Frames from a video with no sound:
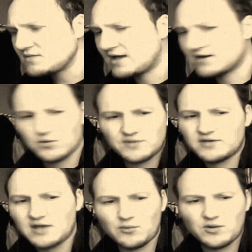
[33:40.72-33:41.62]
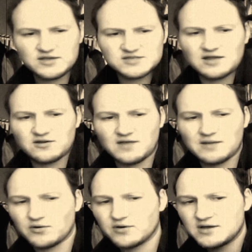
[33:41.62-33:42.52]
I don't know where you stand on
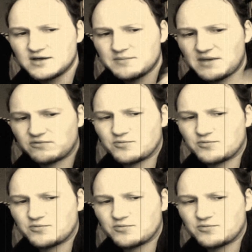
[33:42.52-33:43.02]
that, but people